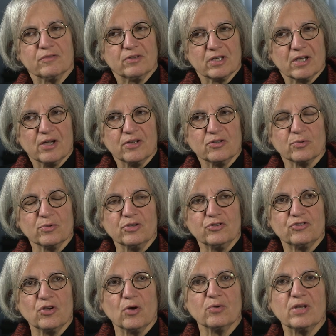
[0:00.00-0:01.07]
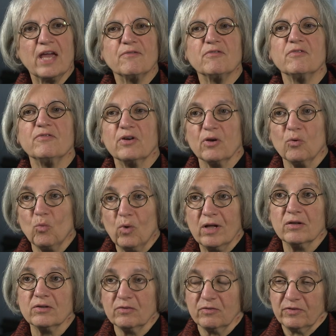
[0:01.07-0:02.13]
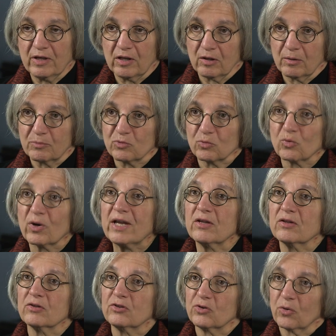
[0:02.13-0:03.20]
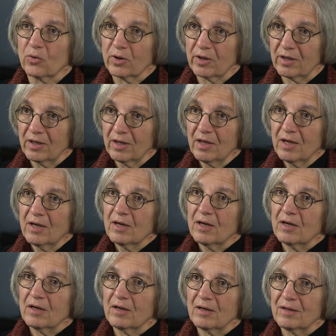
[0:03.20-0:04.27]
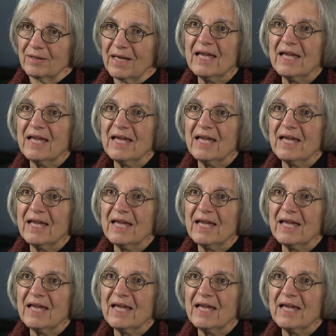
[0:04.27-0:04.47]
of the countries don't have a very well developed regulatory uh,